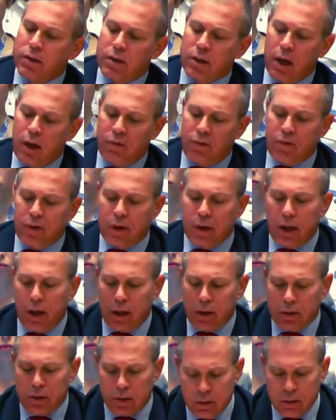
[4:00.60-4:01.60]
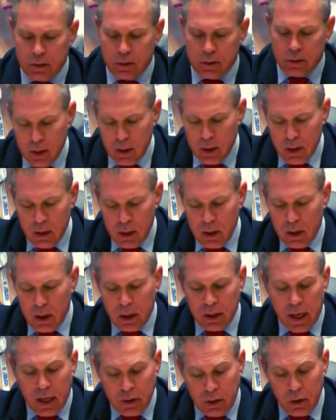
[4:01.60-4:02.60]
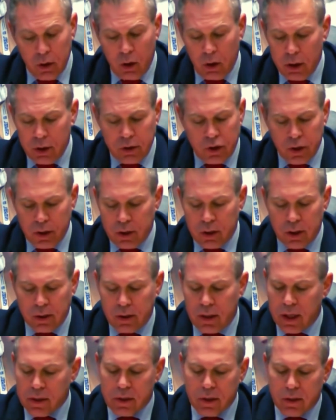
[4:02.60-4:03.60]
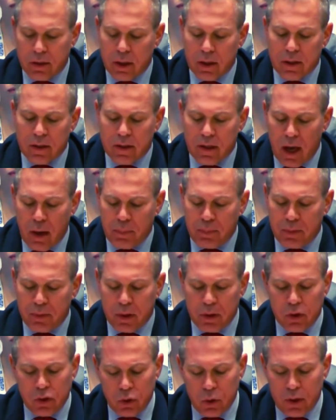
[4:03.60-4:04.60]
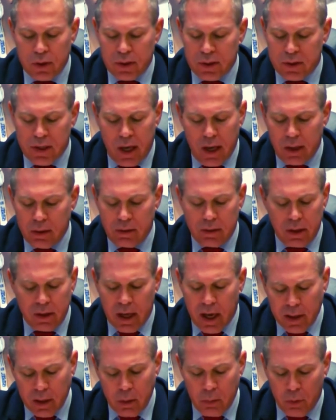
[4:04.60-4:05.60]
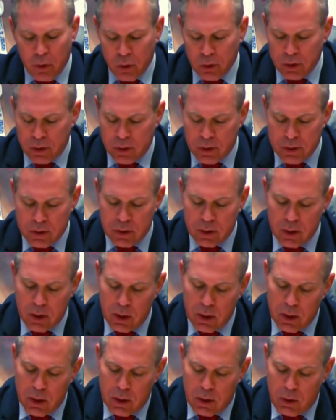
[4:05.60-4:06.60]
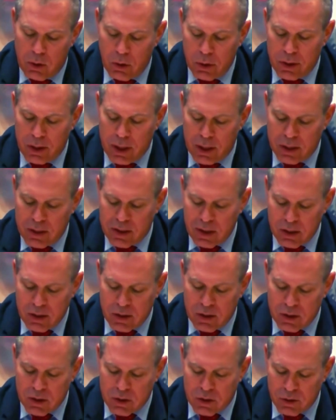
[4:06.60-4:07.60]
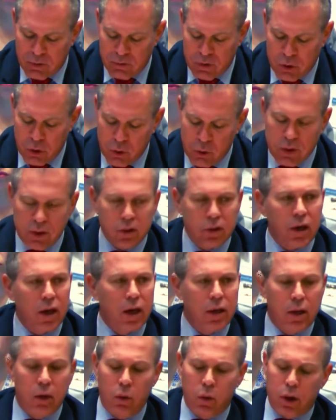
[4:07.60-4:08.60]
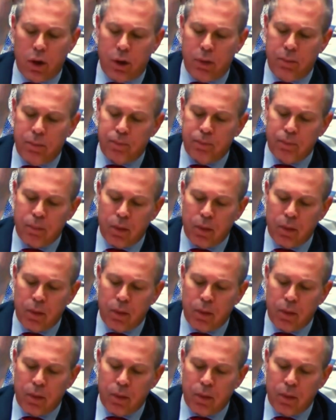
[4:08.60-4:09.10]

itself against. An ideology that doesn't accept a Jewish state in any borders or the existence of Jews anywhere.